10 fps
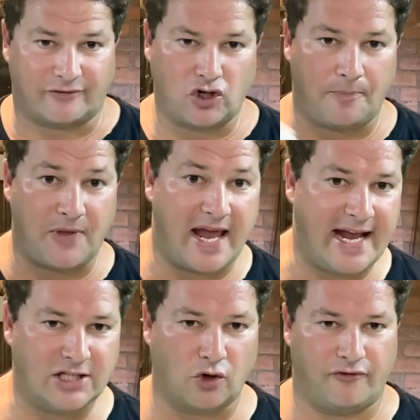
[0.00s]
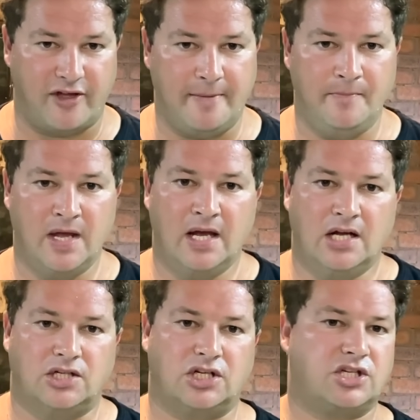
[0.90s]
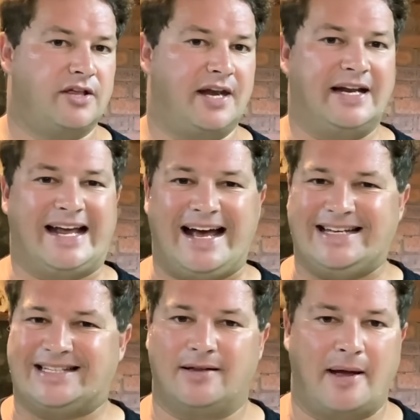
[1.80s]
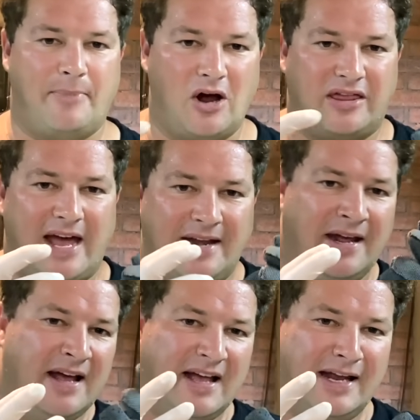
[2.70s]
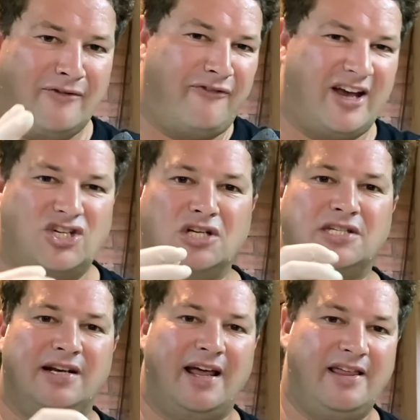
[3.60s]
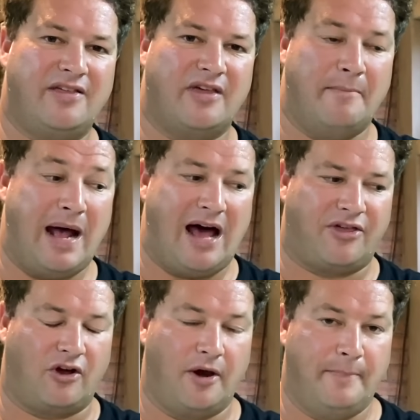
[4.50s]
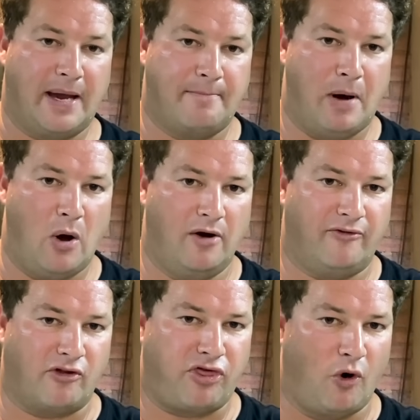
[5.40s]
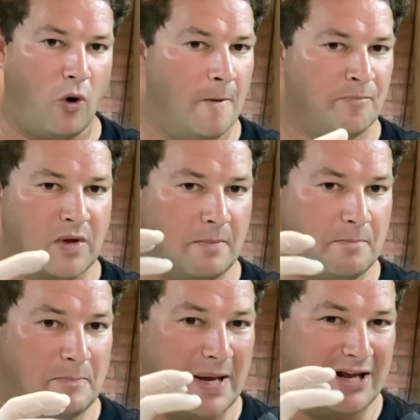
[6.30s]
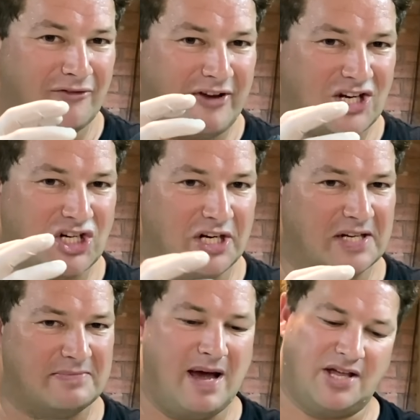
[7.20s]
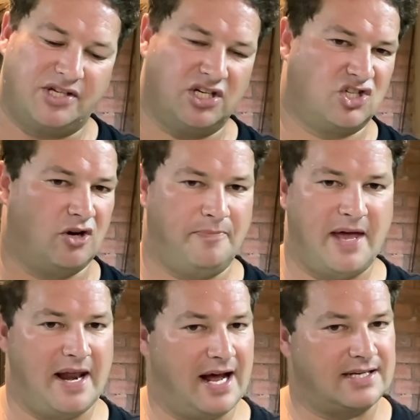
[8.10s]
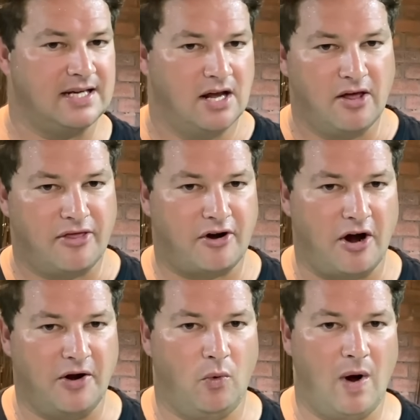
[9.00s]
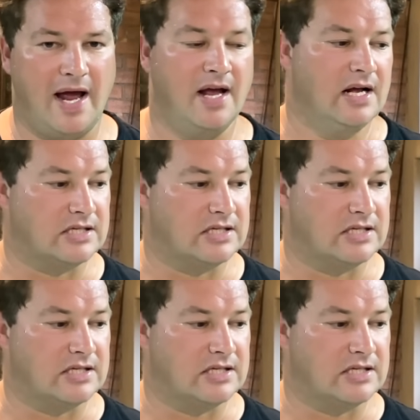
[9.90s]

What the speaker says: I've chopped the heads off them, just so that in case they both had infections in either their mouth. I've got a big boa for Thor, big infection in his mouth, so I just chopped that out, throw it away.